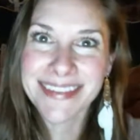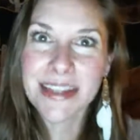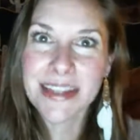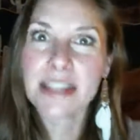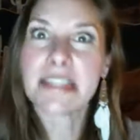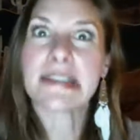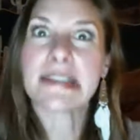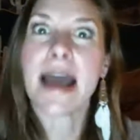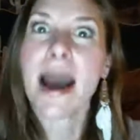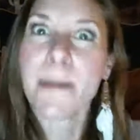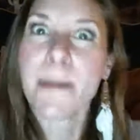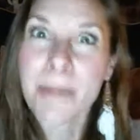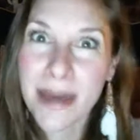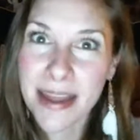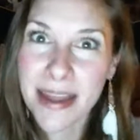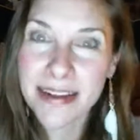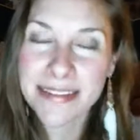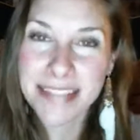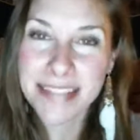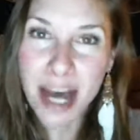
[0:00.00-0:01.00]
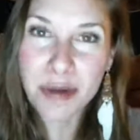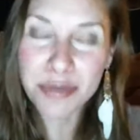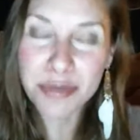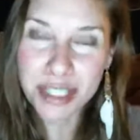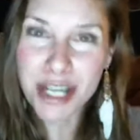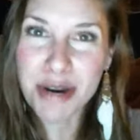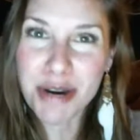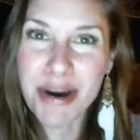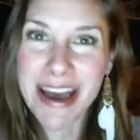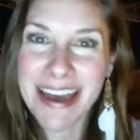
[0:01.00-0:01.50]
Stop it. Don't do
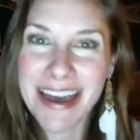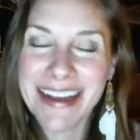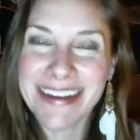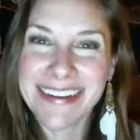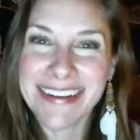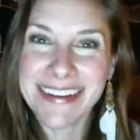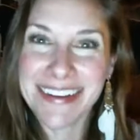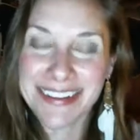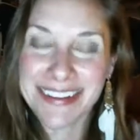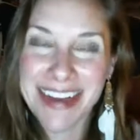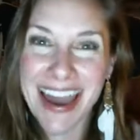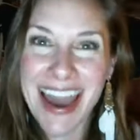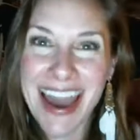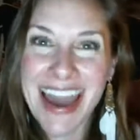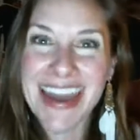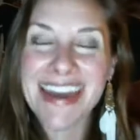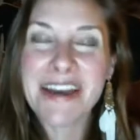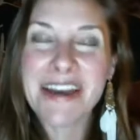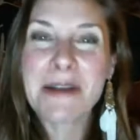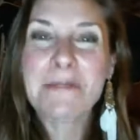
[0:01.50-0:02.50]
it. Okay.